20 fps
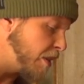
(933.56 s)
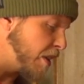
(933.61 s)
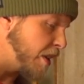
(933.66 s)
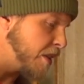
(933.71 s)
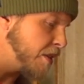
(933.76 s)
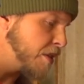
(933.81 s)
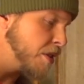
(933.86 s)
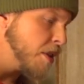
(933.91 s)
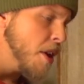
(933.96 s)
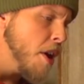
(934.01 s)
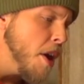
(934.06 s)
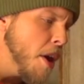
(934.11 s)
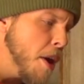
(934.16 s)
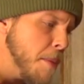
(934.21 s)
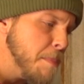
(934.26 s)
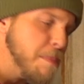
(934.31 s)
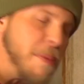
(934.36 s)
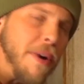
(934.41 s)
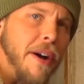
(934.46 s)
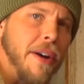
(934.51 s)
this,
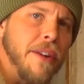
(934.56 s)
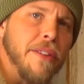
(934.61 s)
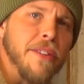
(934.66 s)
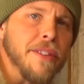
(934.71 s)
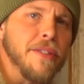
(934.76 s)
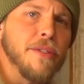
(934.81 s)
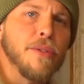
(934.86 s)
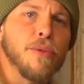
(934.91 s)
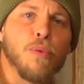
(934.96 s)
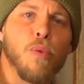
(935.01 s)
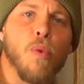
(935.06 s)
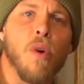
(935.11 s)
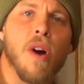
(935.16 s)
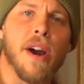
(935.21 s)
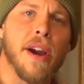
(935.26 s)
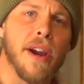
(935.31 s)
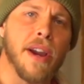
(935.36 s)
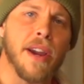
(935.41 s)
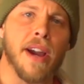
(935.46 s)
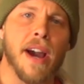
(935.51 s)
but this is
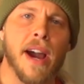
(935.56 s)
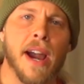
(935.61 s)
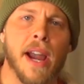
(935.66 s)
why